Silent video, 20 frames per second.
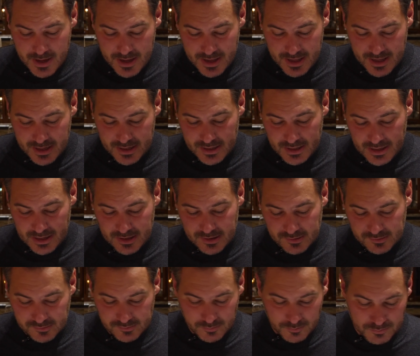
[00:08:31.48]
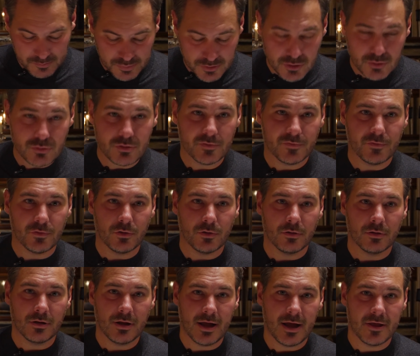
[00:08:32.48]
It is
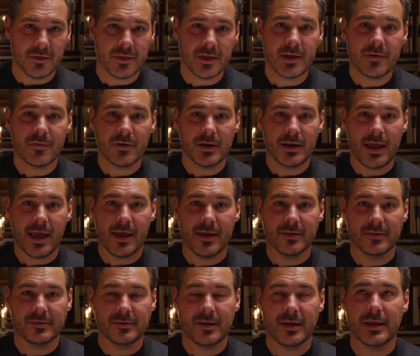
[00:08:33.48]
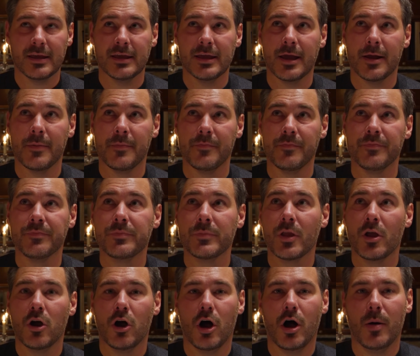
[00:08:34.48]
beautiful. Think of it as a
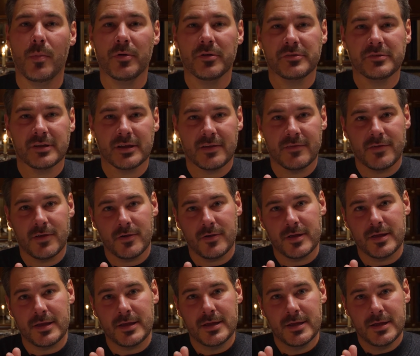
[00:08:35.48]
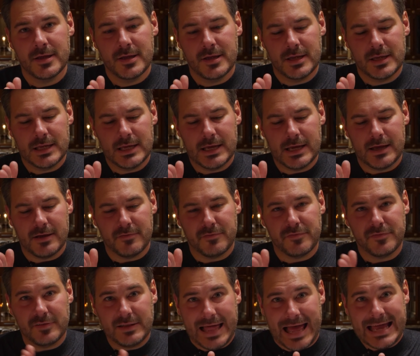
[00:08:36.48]
almost like a very
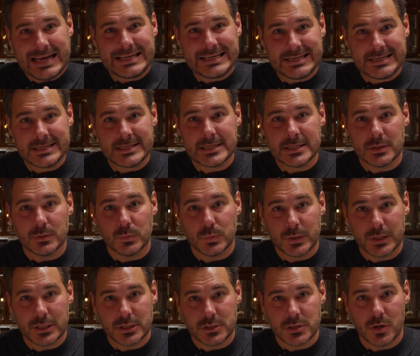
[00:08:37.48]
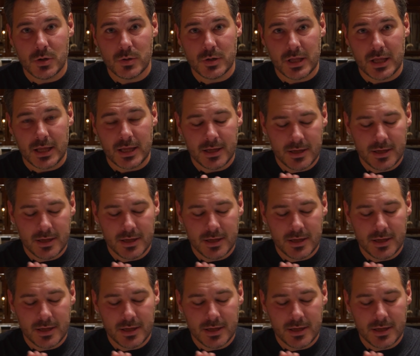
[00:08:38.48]
flattened rigatoni,